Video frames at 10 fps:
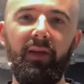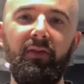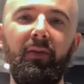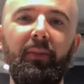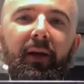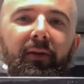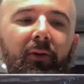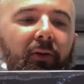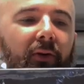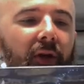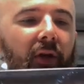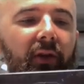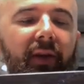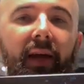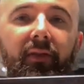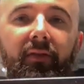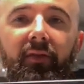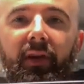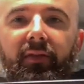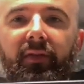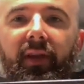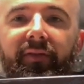It's a band called NewDad, releasing their